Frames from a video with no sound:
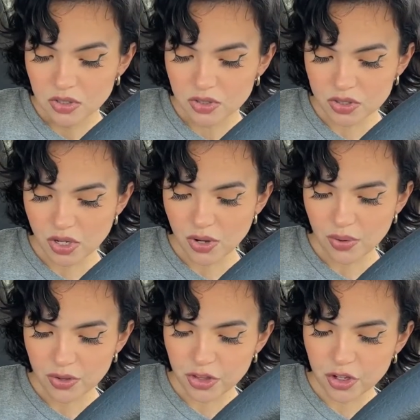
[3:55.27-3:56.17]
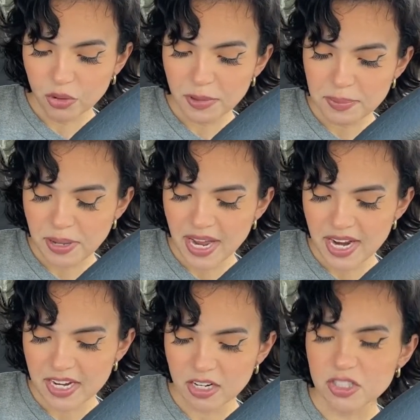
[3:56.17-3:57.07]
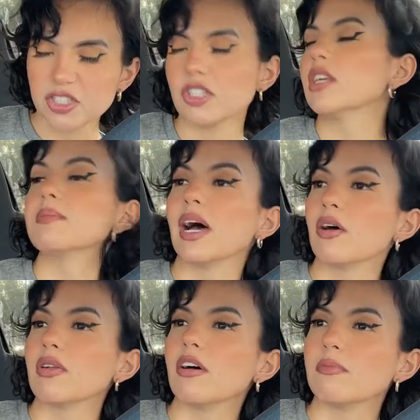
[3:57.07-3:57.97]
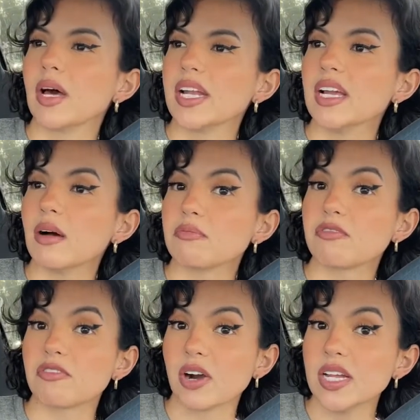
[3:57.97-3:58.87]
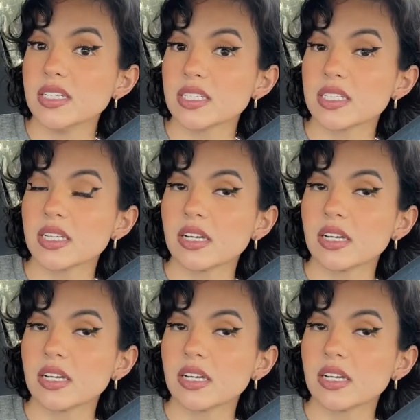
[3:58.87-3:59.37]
So you'll be paid a certain amount of money up front